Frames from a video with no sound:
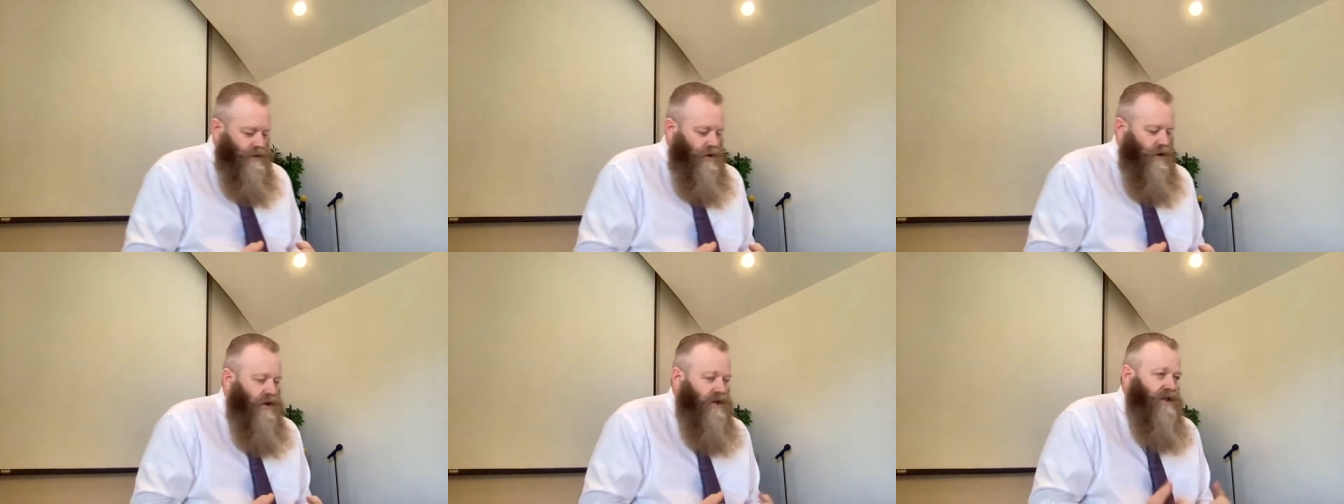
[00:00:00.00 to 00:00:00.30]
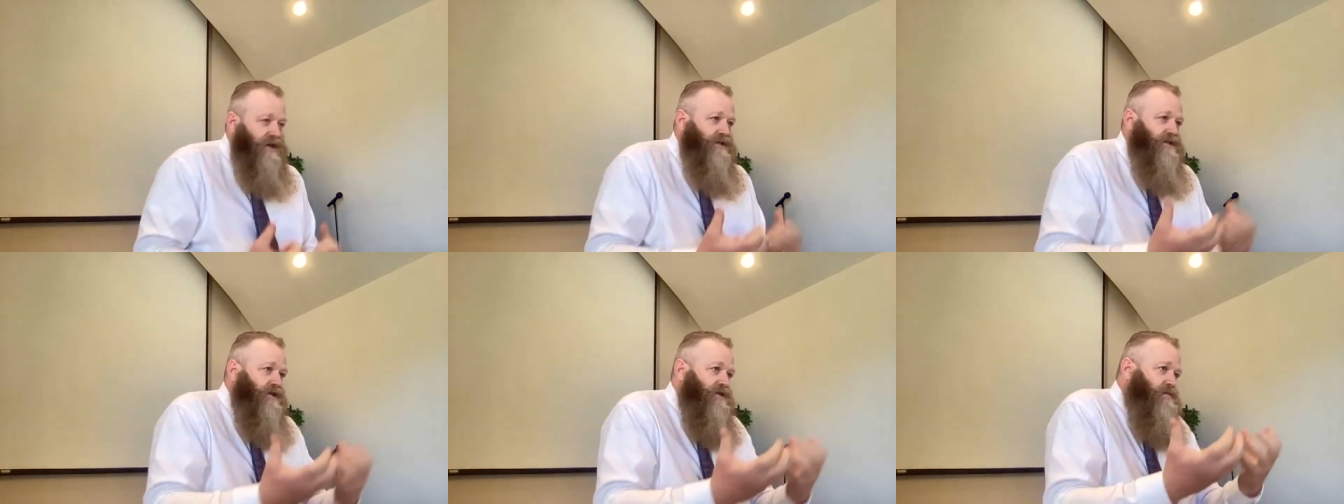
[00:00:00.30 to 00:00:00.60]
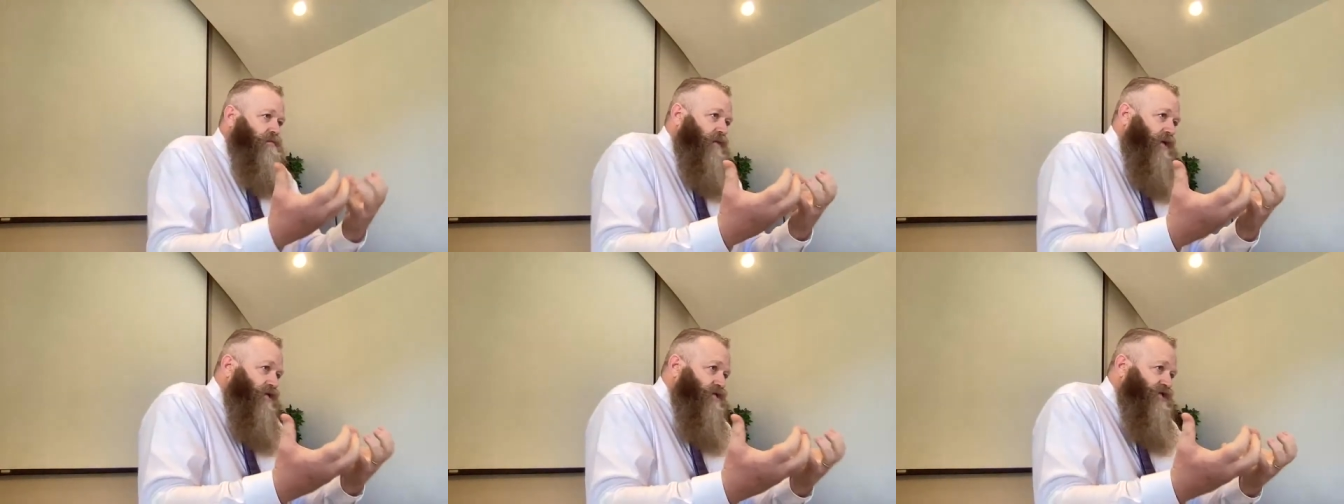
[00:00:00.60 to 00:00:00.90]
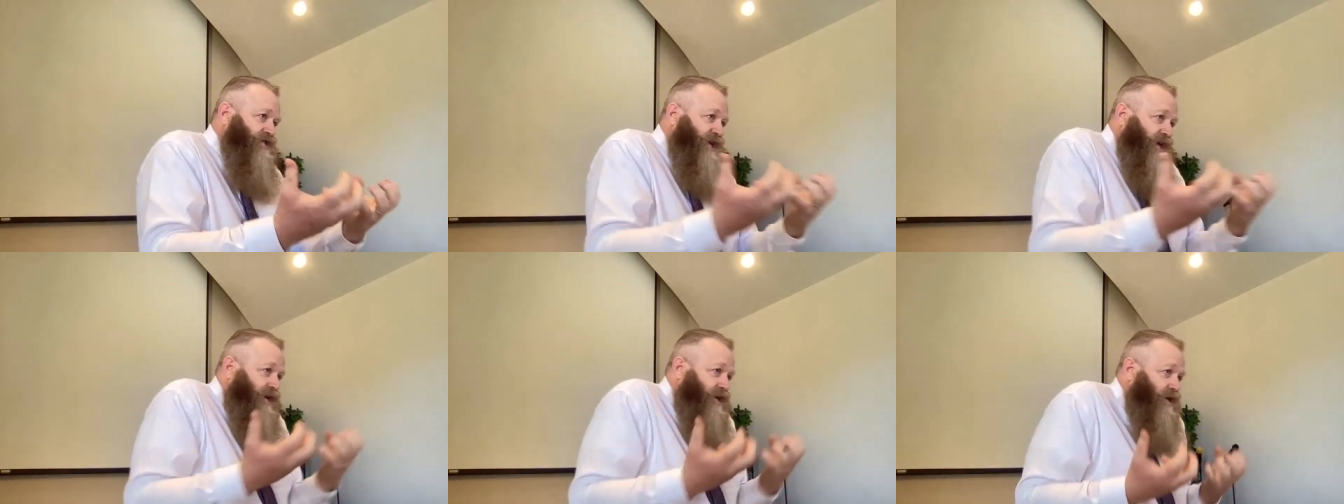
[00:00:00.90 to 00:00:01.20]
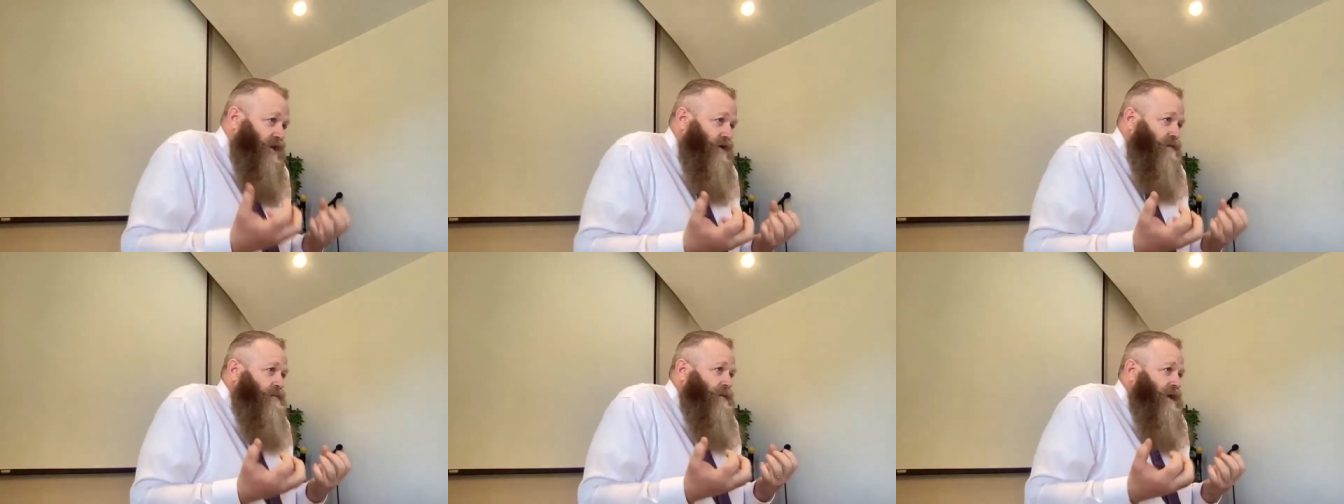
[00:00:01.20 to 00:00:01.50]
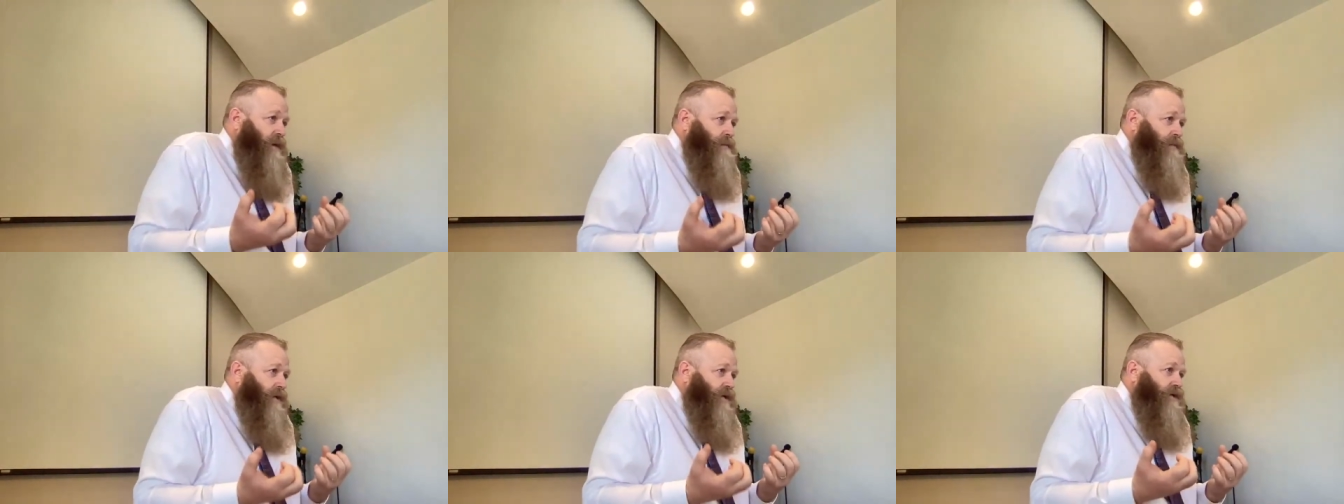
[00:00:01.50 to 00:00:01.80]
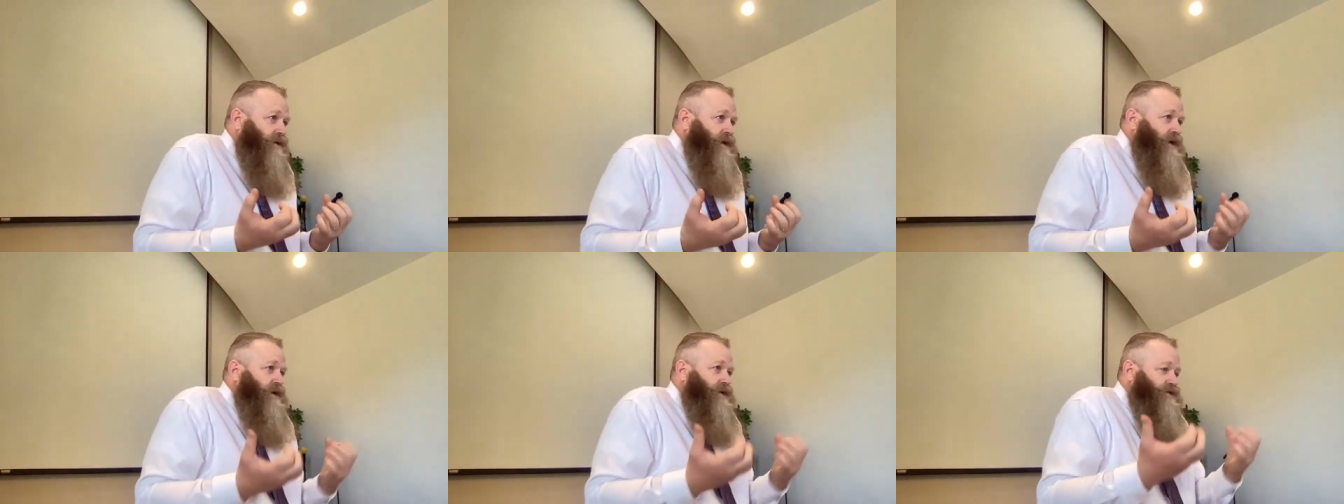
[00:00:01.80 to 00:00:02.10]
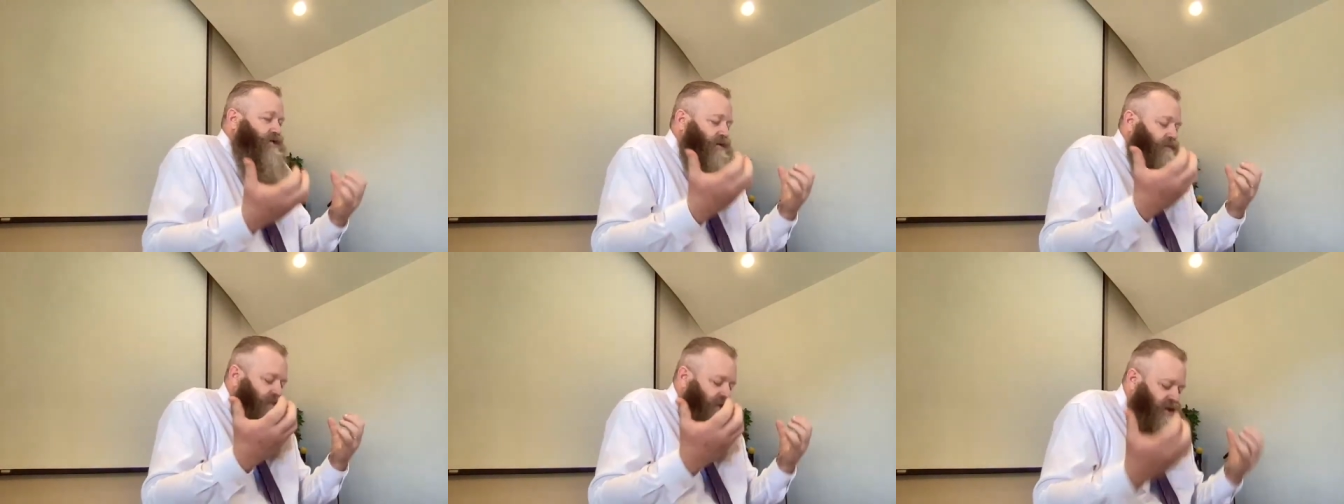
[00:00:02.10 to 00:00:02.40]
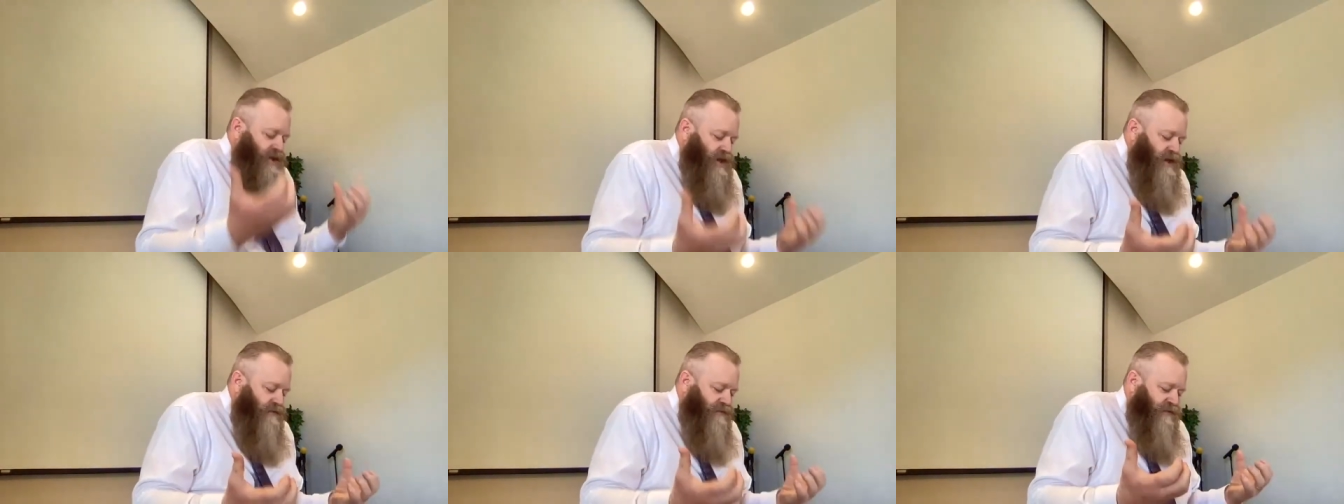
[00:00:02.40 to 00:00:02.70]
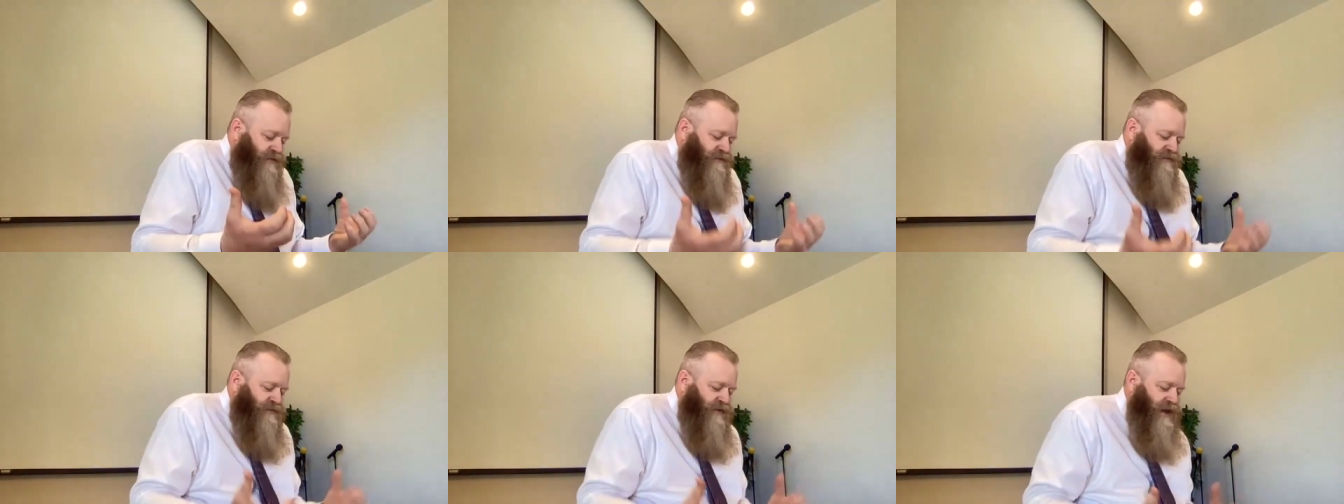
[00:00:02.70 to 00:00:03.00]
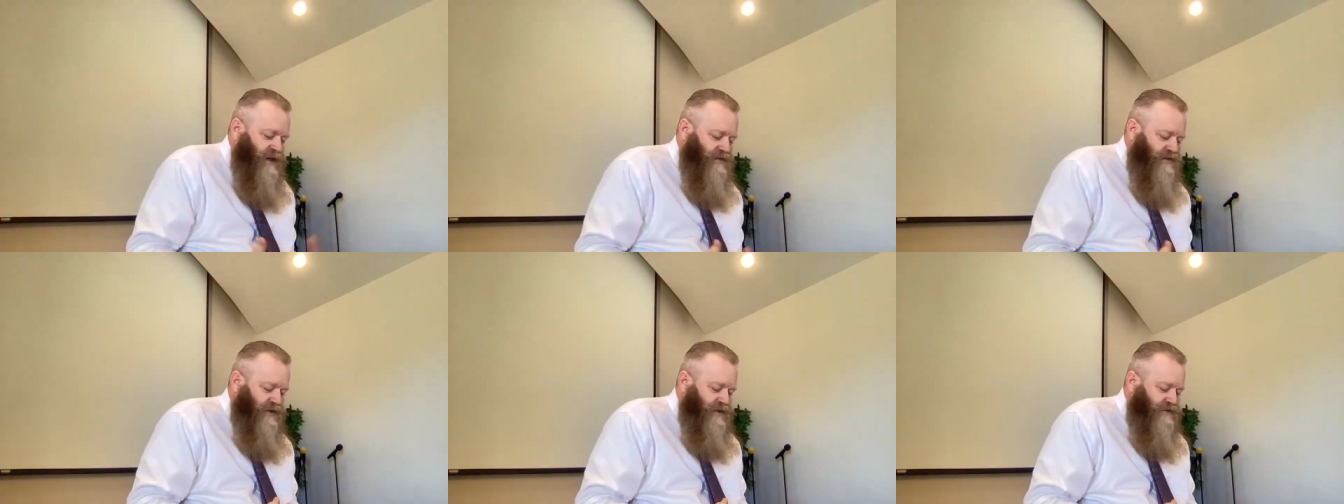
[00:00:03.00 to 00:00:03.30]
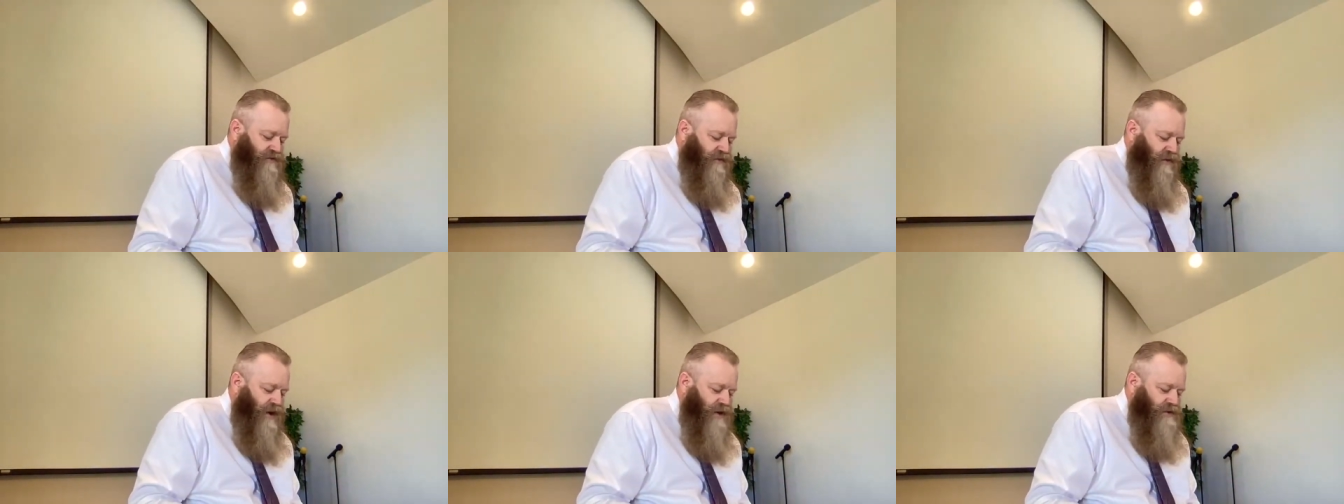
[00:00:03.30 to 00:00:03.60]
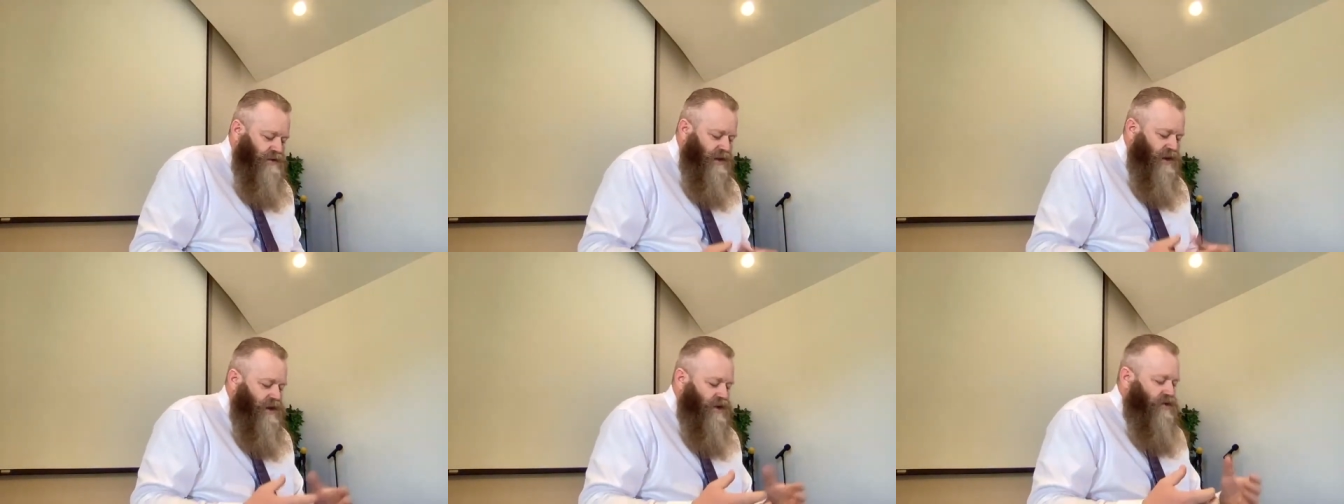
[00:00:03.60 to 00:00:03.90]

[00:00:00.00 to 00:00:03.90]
calling this particular people to belief and faith in Christ,